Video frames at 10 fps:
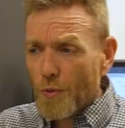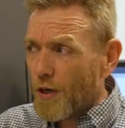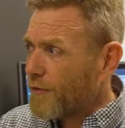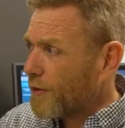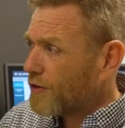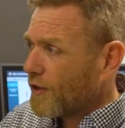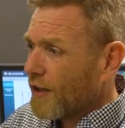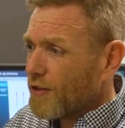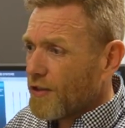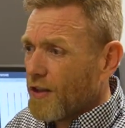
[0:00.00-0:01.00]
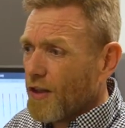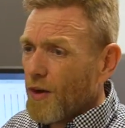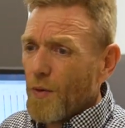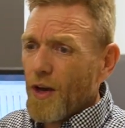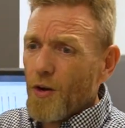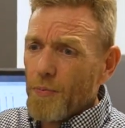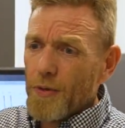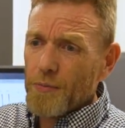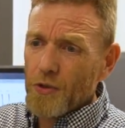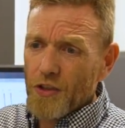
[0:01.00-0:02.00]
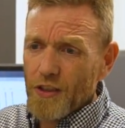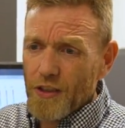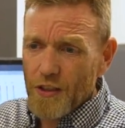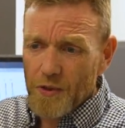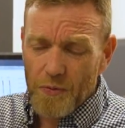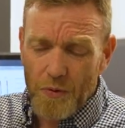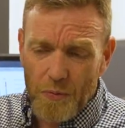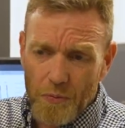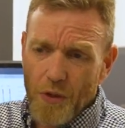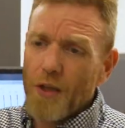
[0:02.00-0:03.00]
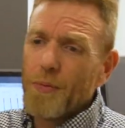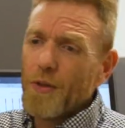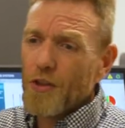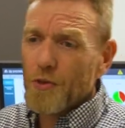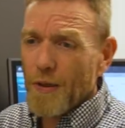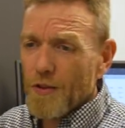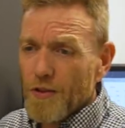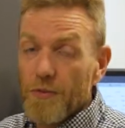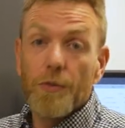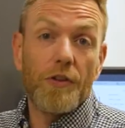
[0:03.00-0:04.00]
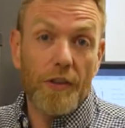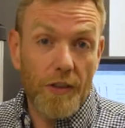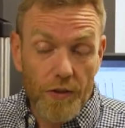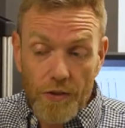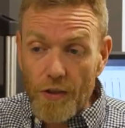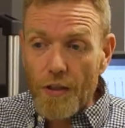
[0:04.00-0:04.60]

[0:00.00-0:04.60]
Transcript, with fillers: when I first saw this, I thought, wow, big machine, probably pretty expensive, which it is.